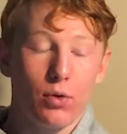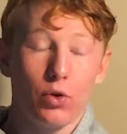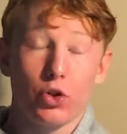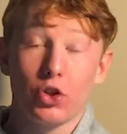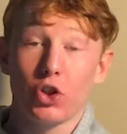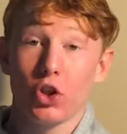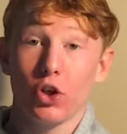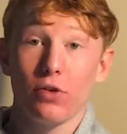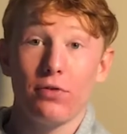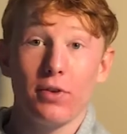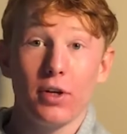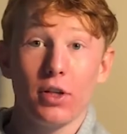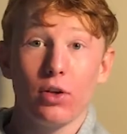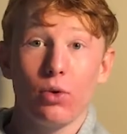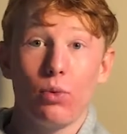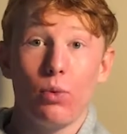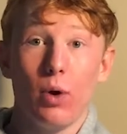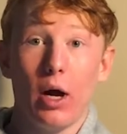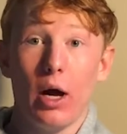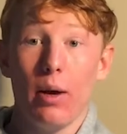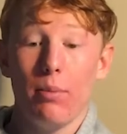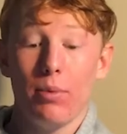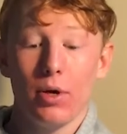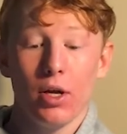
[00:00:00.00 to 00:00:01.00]
surfing the
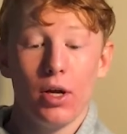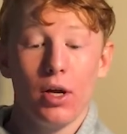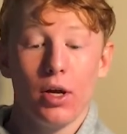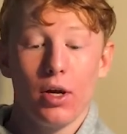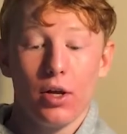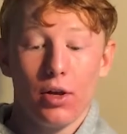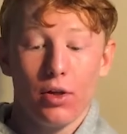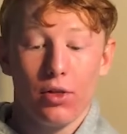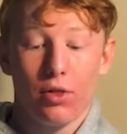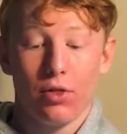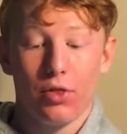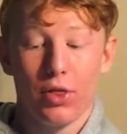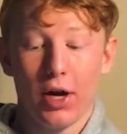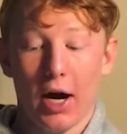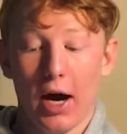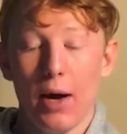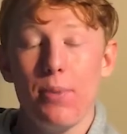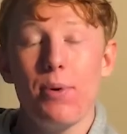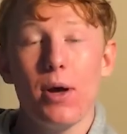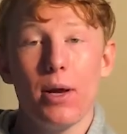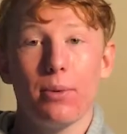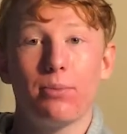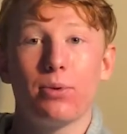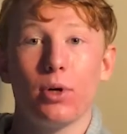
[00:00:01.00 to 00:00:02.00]
web. The
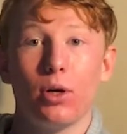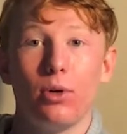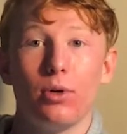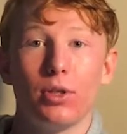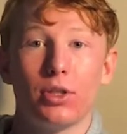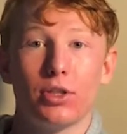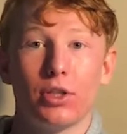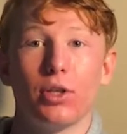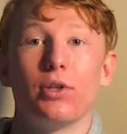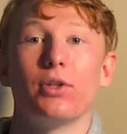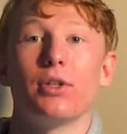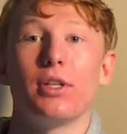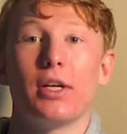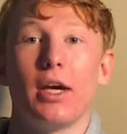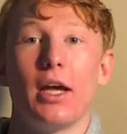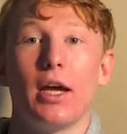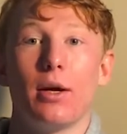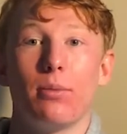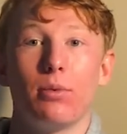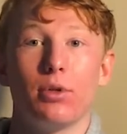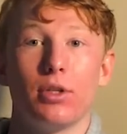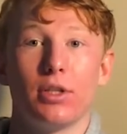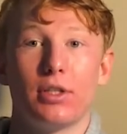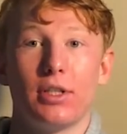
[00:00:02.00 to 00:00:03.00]
iPad Pro is certainly
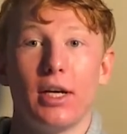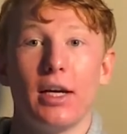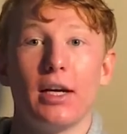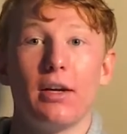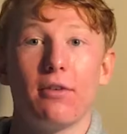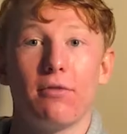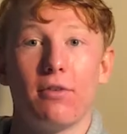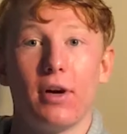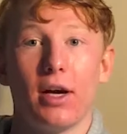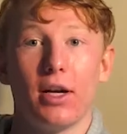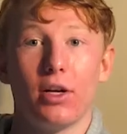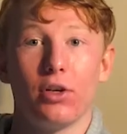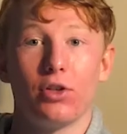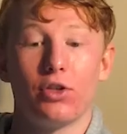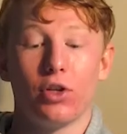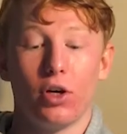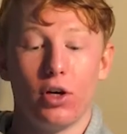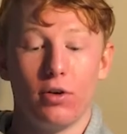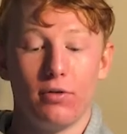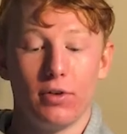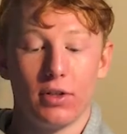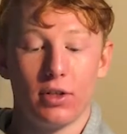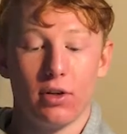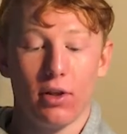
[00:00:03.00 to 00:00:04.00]
able to take advantage
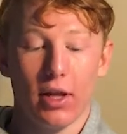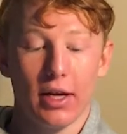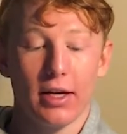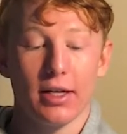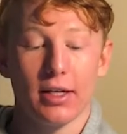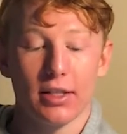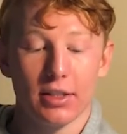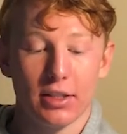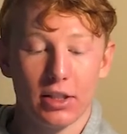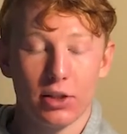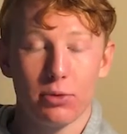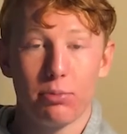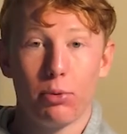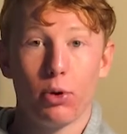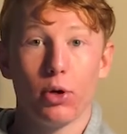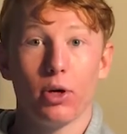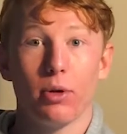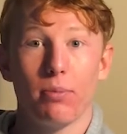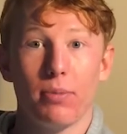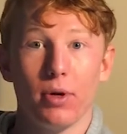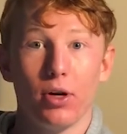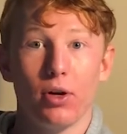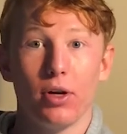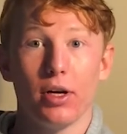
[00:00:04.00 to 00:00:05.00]
of its lightness, its
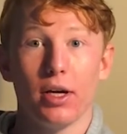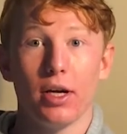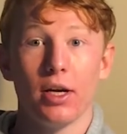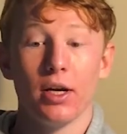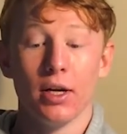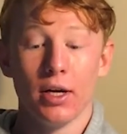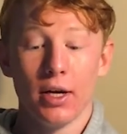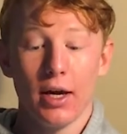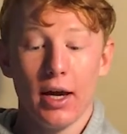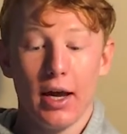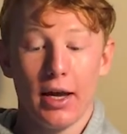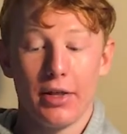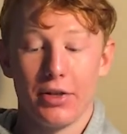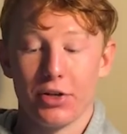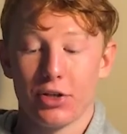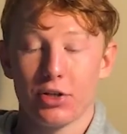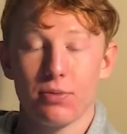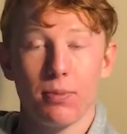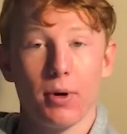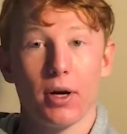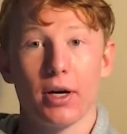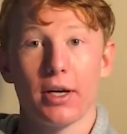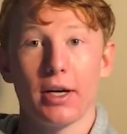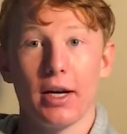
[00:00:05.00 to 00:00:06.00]
portability, and the
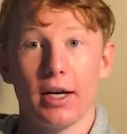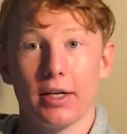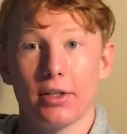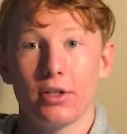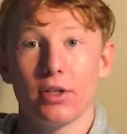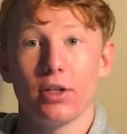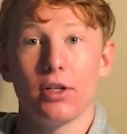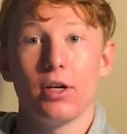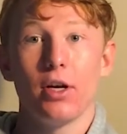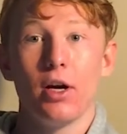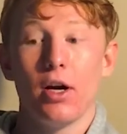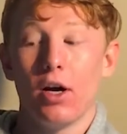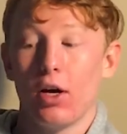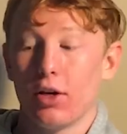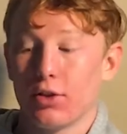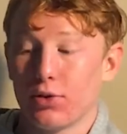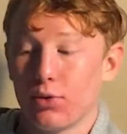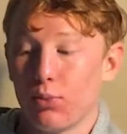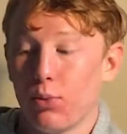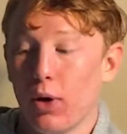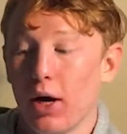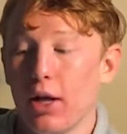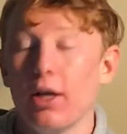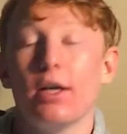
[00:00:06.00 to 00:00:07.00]
smart connector, as
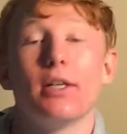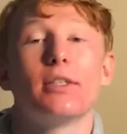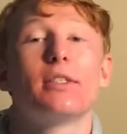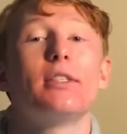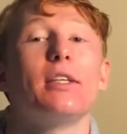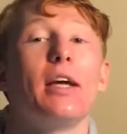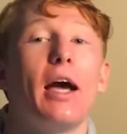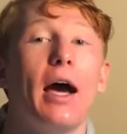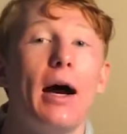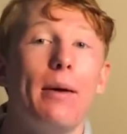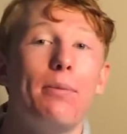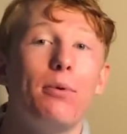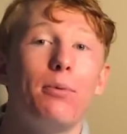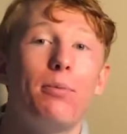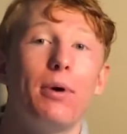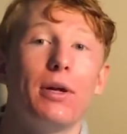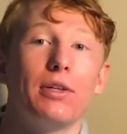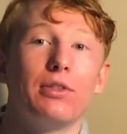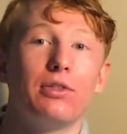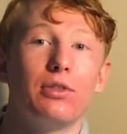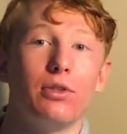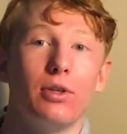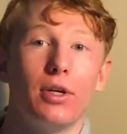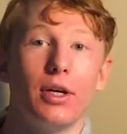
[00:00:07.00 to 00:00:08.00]
well as the Apple
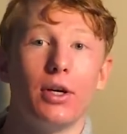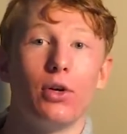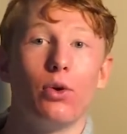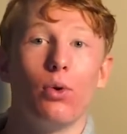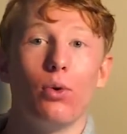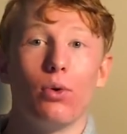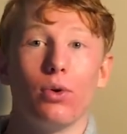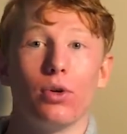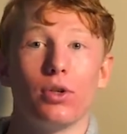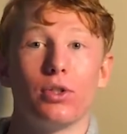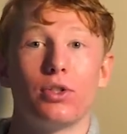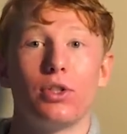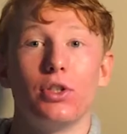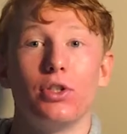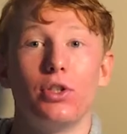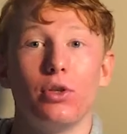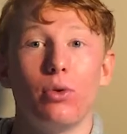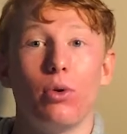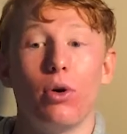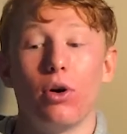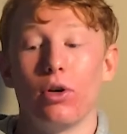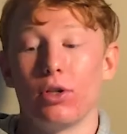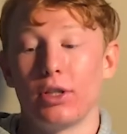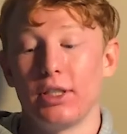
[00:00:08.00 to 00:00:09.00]
Pencil in order to
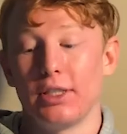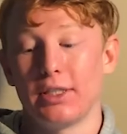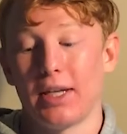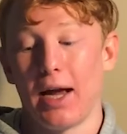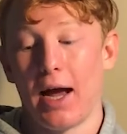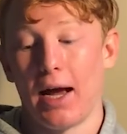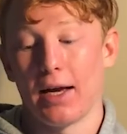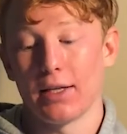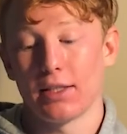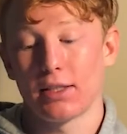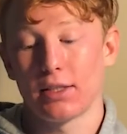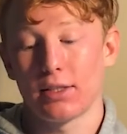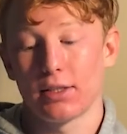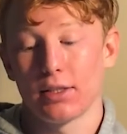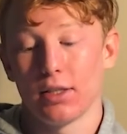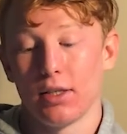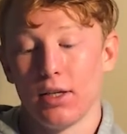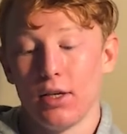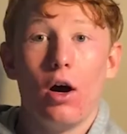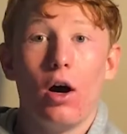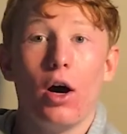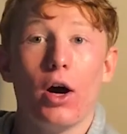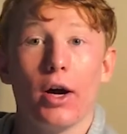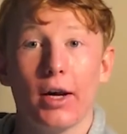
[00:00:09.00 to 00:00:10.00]
do all these tasks.
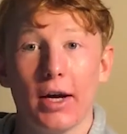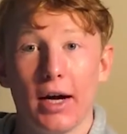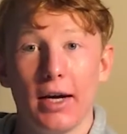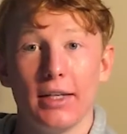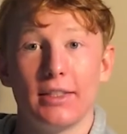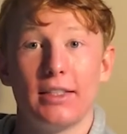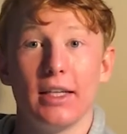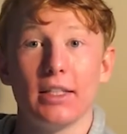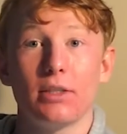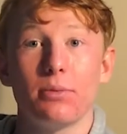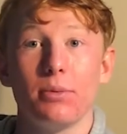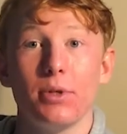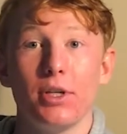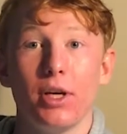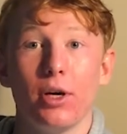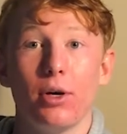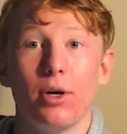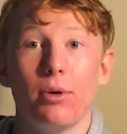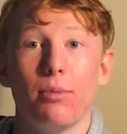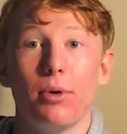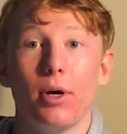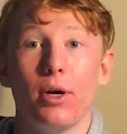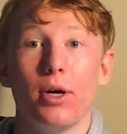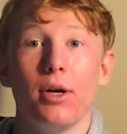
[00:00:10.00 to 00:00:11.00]
Alright guys, that's been
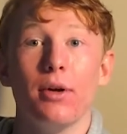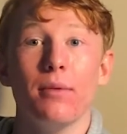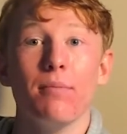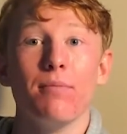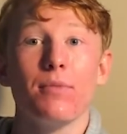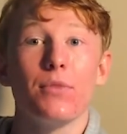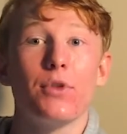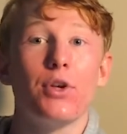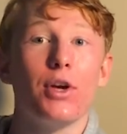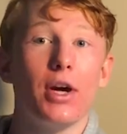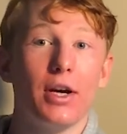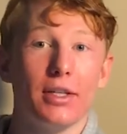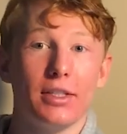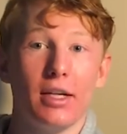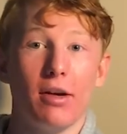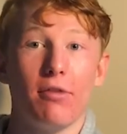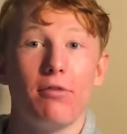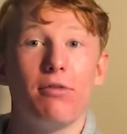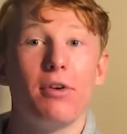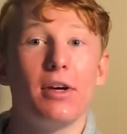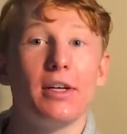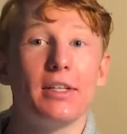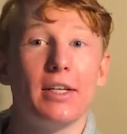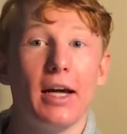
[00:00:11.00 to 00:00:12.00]
Joi Boi. You guys have
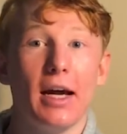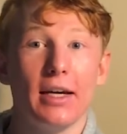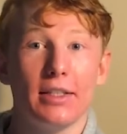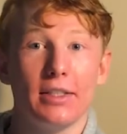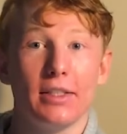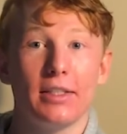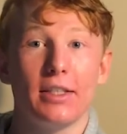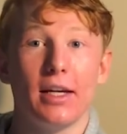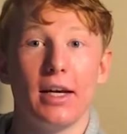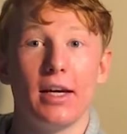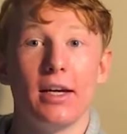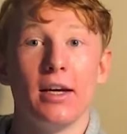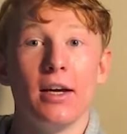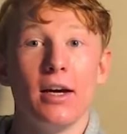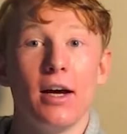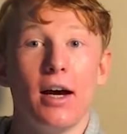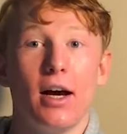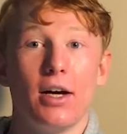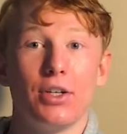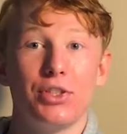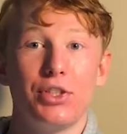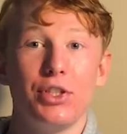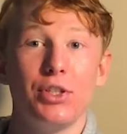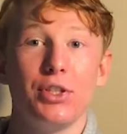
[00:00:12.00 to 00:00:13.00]
a fantastic day.
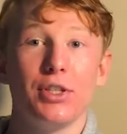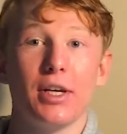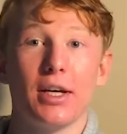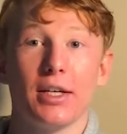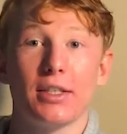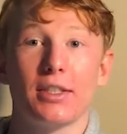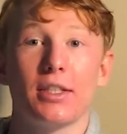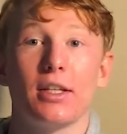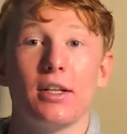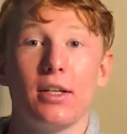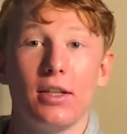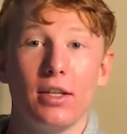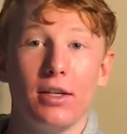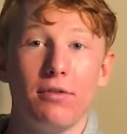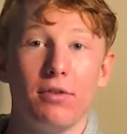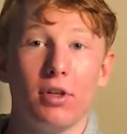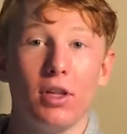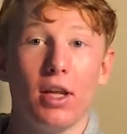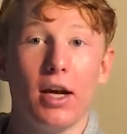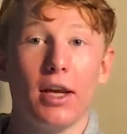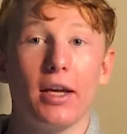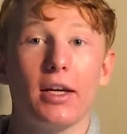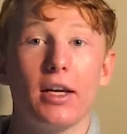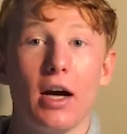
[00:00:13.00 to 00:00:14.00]
I'll see you next. Leave a
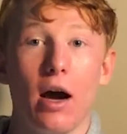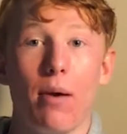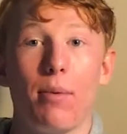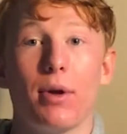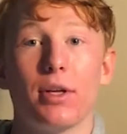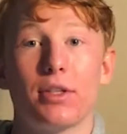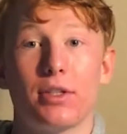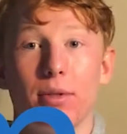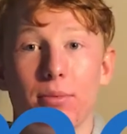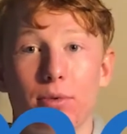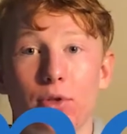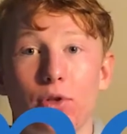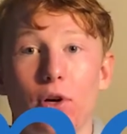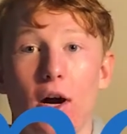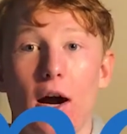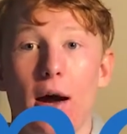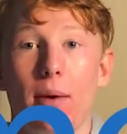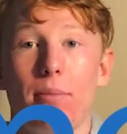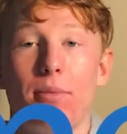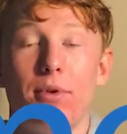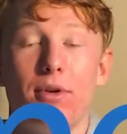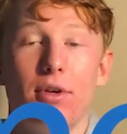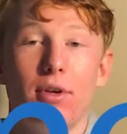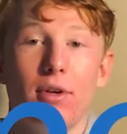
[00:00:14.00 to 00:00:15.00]
like, comment,
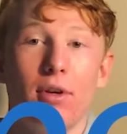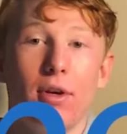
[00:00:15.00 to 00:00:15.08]
subscribe,